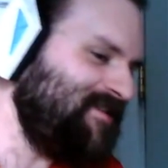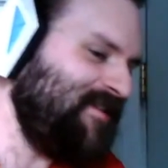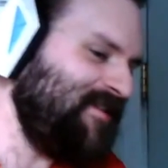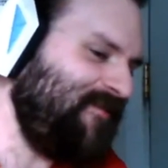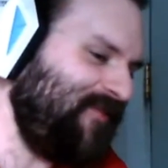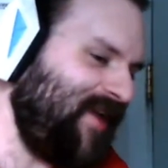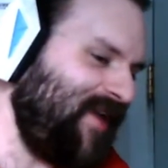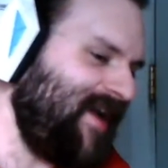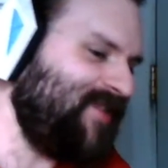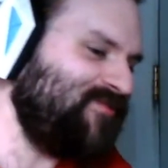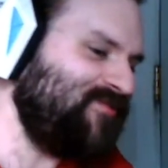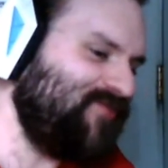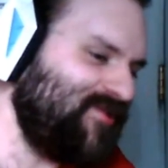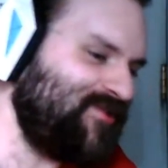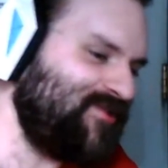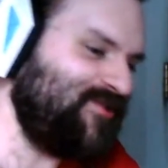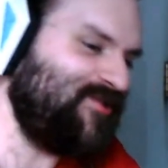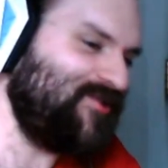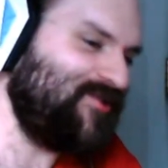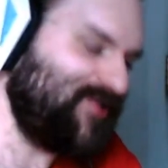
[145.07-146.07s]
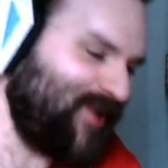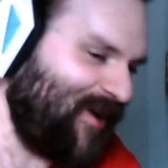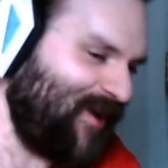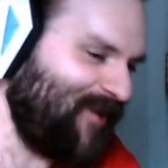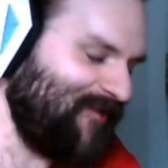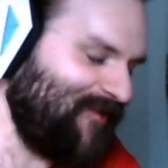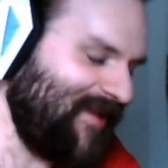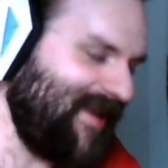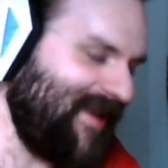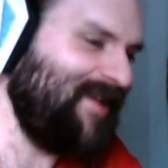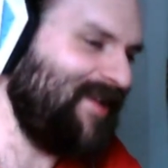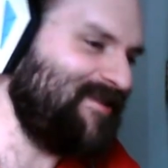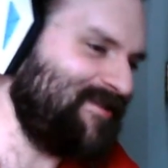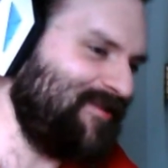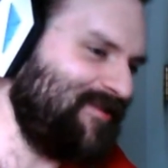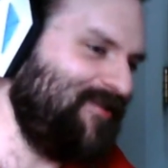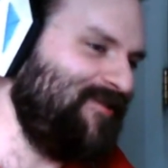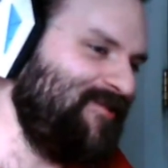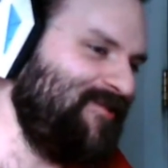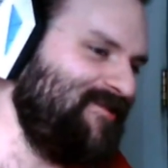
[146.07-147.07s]
If you ask Richard Stallman, it's
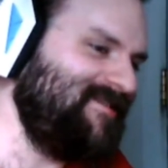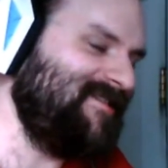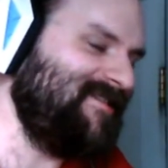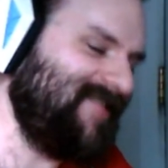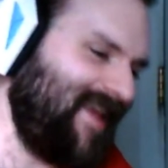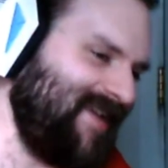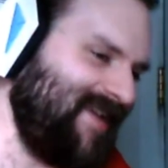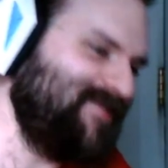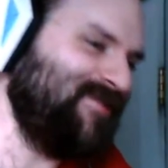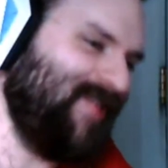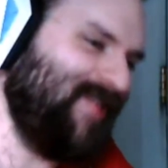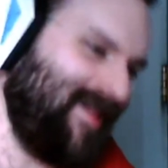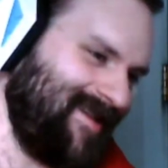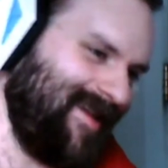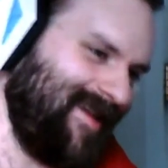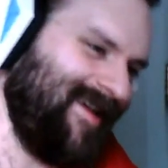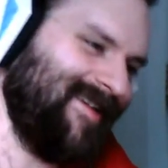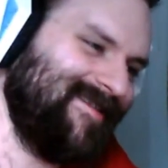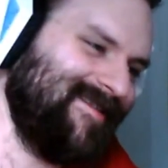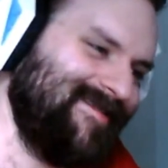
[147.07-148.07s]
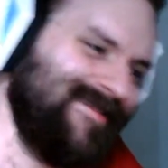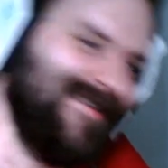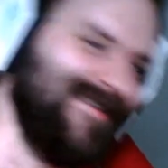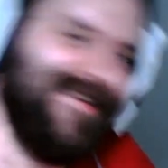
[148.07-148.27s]
Good News /Linux.